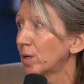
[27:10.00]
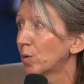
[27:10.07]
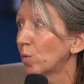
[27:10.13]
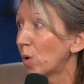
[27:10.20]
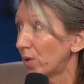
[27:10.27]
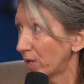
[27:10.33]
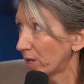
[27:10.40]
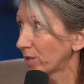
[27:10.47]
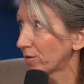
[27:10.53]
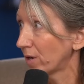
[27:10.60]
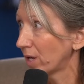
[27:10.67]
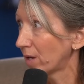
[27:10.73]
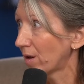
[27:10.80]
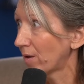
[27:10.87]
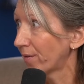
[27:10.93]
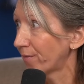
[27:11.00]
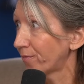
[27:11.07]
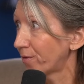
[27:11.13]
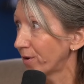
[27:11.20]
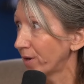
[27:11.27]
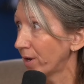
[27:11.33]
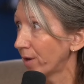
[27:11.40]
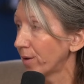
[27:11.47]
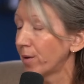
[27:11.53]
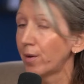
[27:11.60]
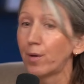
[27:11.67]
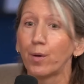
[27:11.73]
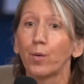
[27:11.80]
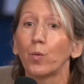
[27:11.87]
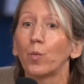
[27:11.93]
Walnut Creek, California. Mm -hmm.
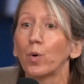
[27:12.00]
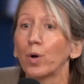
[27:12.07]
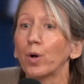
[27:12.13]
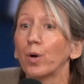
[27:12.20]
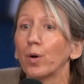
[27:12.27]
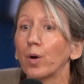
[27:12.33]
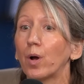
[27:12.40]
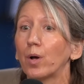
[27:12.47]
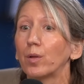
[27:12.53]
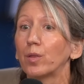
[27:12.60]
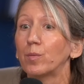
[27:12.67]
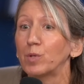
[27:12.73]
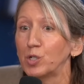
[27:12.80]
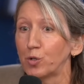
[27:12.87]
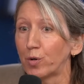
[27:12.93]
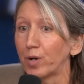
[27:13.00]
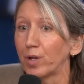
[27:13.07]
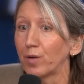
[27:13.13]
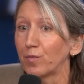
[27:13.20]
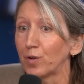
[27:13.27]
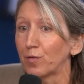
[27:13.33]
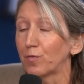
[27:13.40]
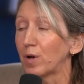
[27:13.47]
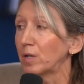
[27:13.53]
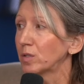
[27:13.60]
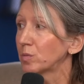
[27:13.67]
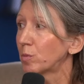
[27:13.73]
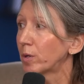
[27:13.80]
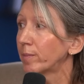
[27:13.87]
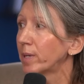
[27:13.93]
Were the majority of your friends
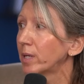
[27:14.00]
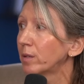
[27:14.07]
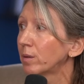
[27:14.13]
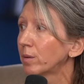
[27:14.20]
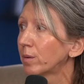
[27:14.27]
Mormon?